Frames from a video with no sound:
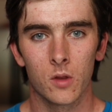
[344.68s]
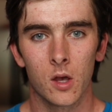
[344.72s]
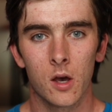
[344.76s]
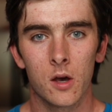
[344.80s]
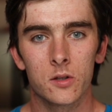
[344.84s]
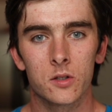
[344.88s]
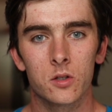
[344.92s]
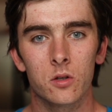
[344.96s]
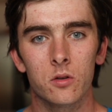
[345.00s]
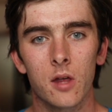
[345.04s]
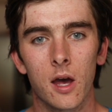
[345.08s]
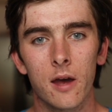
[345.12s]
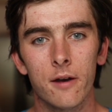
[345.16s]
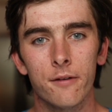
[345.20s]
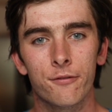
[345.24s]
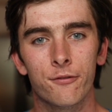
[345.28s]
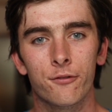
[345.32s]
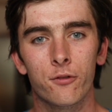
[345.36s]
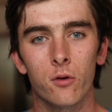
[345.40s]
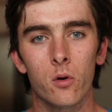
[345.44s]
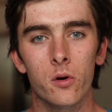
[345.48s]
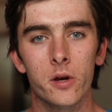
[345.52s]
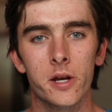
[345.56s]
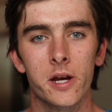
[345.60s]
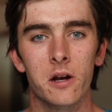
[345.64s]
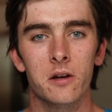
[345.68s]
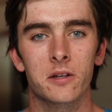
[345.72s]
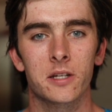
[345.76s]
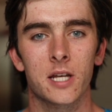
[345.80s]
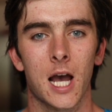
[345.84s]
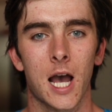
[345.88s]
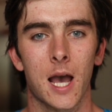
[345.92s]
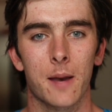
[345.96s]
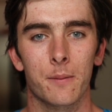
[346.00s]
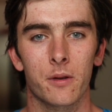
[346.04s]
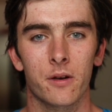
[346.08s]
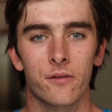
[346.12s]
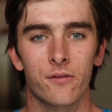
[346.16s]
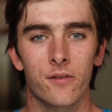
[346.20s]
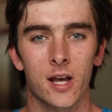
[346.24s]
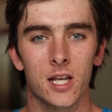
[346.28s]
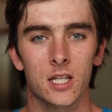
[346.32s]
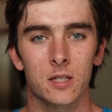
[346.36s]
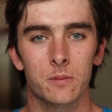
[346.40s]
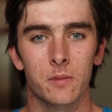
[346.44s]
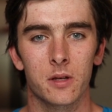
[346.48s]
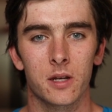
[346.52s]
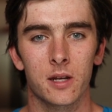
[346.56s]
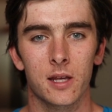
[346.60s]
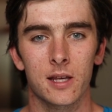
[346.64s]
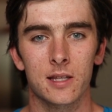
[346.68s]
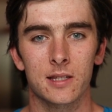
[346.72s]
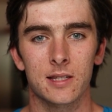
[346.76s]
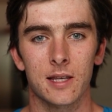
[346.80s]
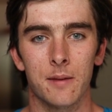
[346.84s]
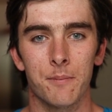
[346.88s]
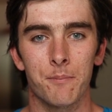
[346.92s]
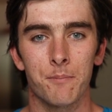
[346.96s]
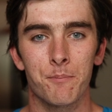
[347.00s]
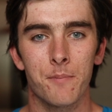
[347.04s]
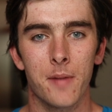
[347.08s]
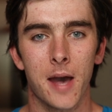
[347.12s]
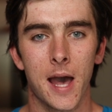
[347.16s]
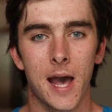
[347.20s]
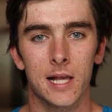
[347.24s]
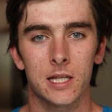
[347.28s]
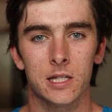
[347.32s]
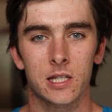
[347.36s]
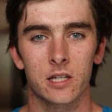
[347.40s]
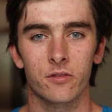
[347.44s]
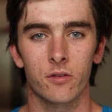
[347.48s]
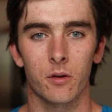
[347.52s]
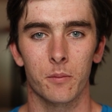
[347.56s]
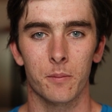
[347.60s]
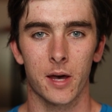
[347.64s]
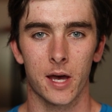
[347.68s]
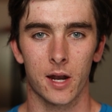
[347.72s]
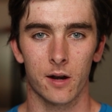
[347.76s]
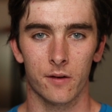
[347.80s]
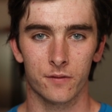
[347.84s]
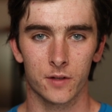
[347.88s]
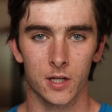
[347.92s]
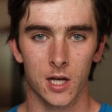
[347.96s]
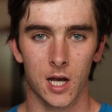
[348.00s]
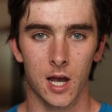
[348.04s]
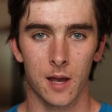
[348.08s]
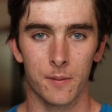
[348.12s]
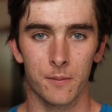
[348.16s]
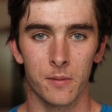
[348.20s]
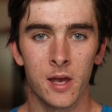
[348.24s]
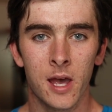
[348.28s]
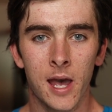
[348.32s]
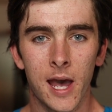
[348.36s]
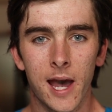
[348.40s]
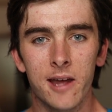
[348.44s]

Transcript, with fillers: So that four-year time investment is a massive amount of time.